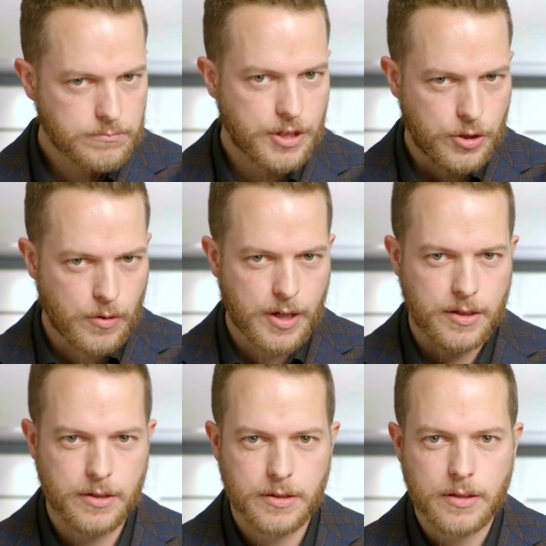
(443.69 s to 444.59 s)
Can you go ahead
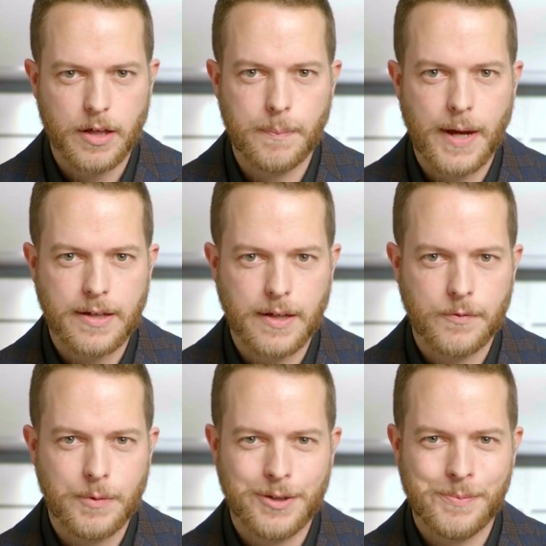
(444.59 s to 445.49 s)
and unpack that
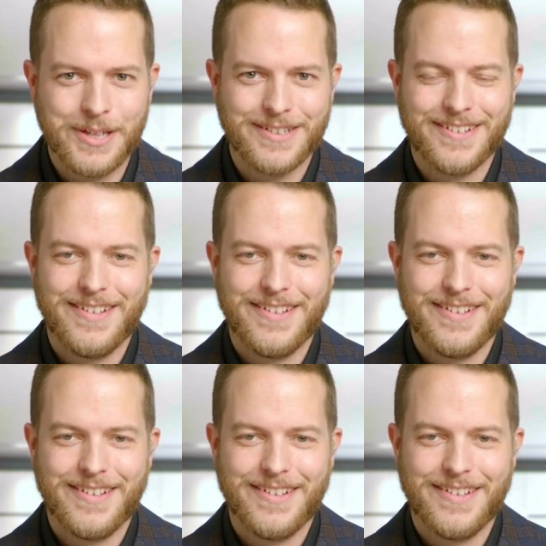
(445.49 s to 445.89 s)
for me a little bit?